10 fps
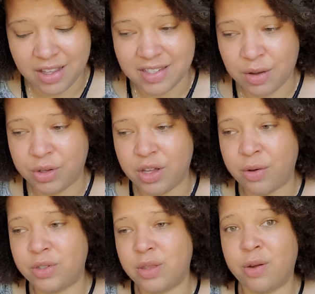It's like when you
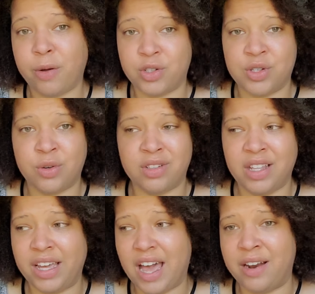go into the grocery store and you're
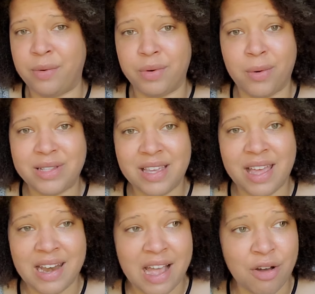like, I don't know what to
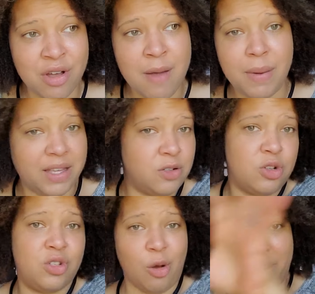get now because there's
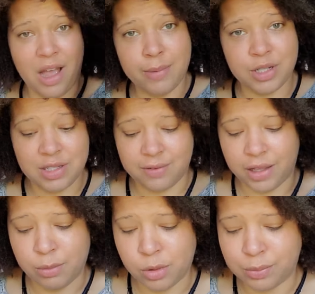so many options
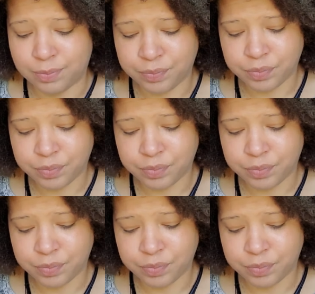available.